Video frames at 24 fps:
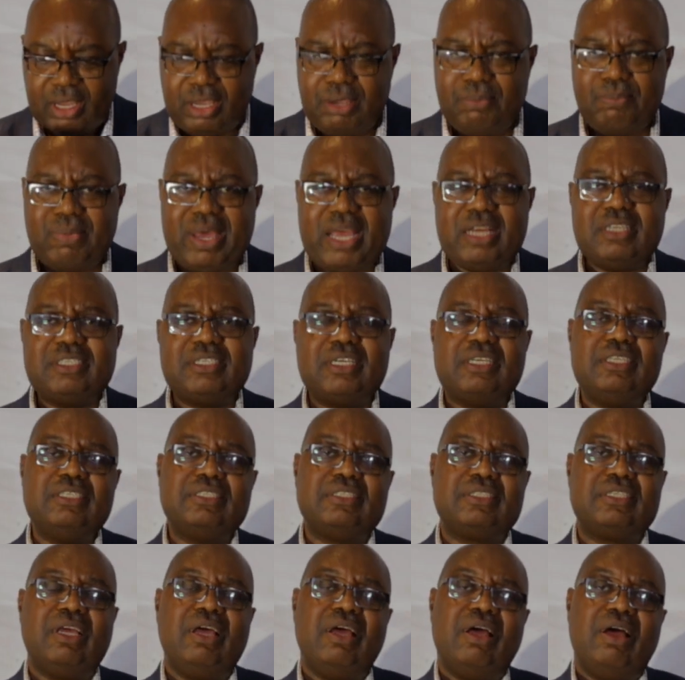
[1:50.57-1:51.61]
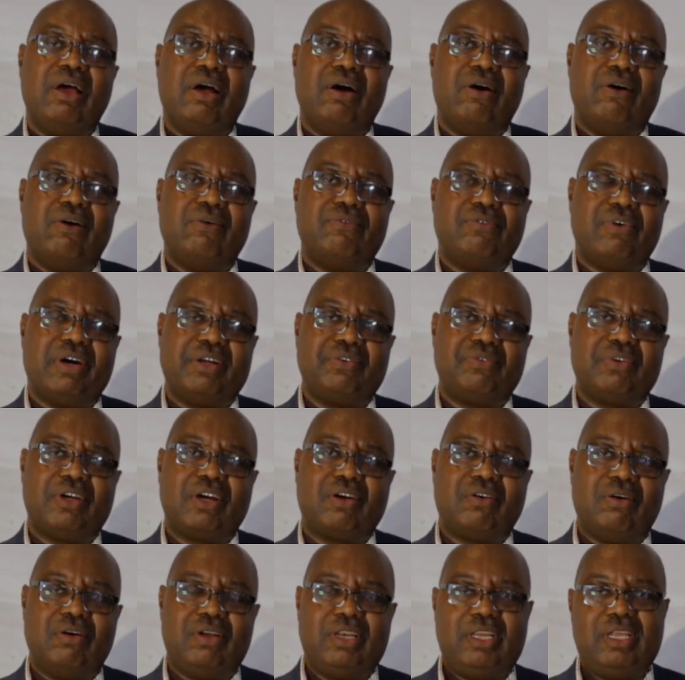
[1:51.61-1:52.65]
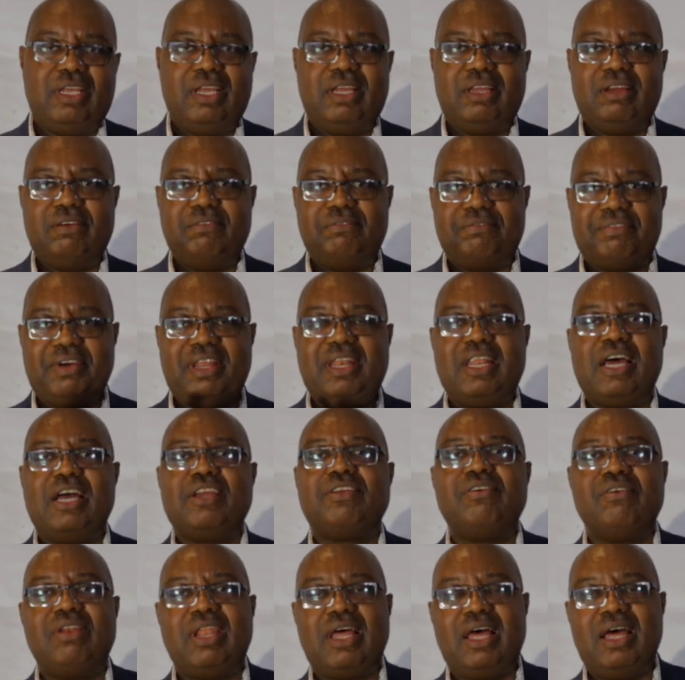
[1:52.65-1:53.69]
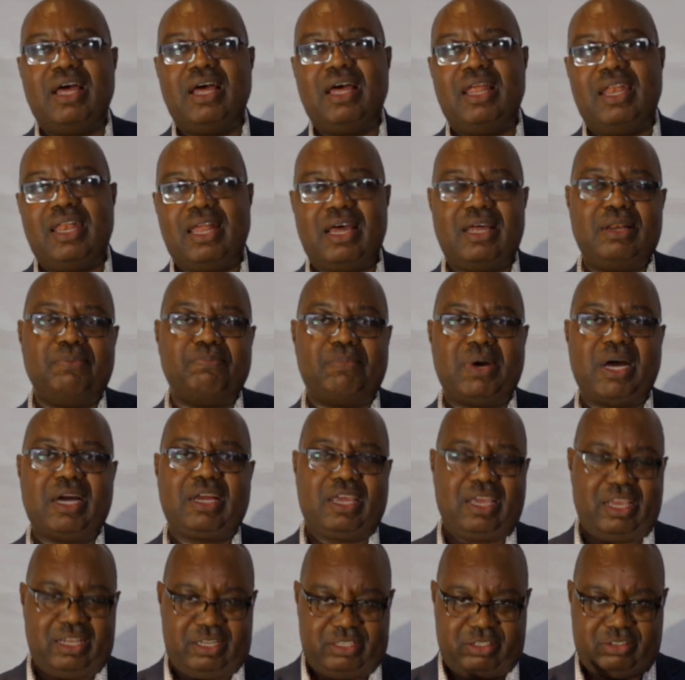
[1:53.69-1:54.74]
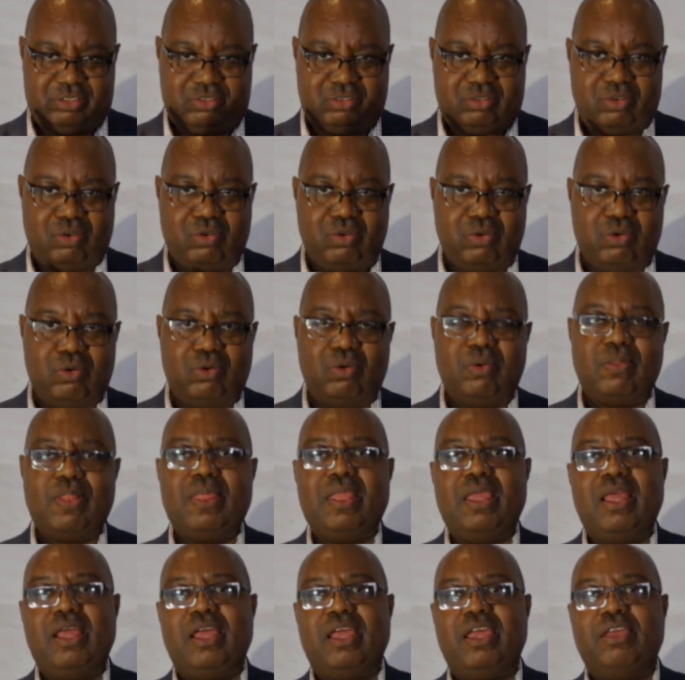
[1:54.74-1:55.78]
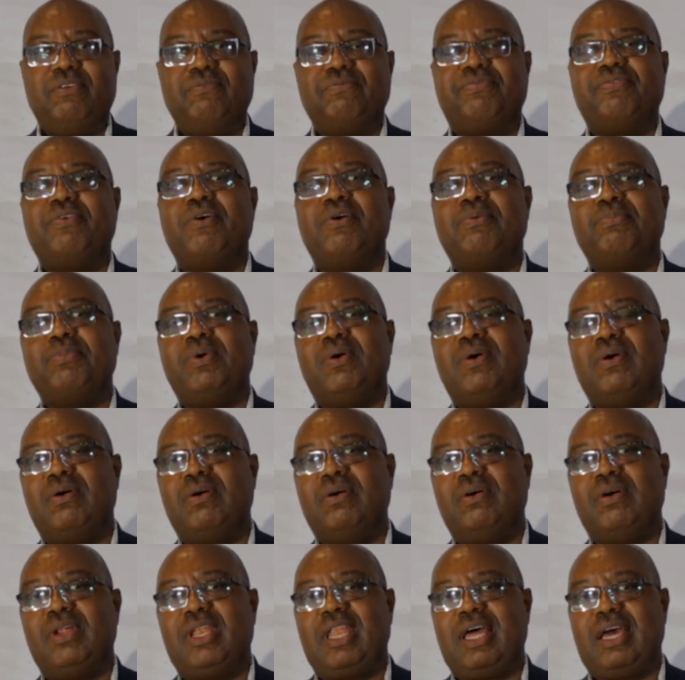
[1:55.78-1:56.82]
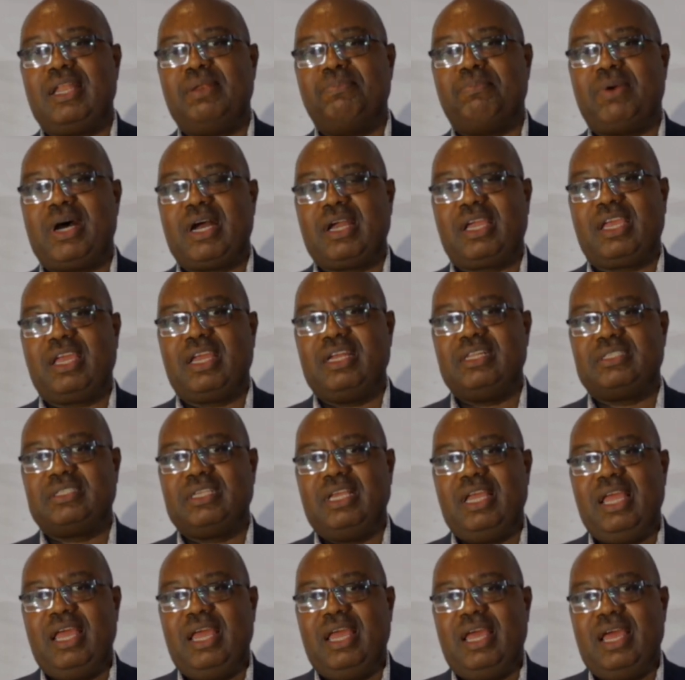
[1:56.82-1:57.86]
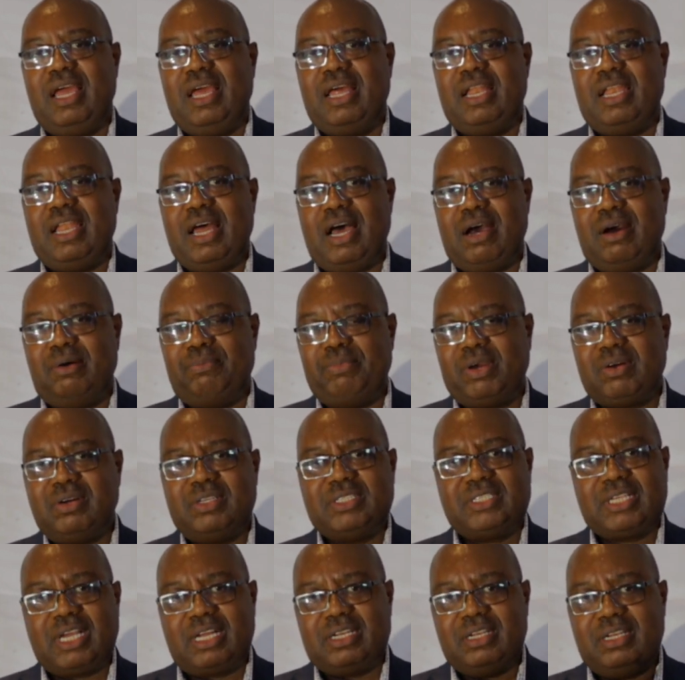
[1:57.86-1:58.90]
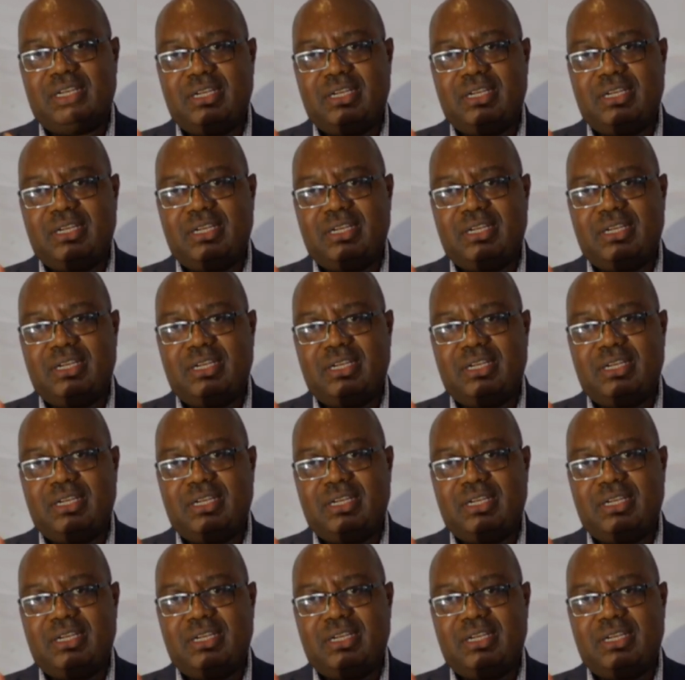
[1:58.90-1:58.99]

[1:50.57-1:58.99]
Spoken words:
emergence of what we're calling vernacular land markets or informal land markets. Now, because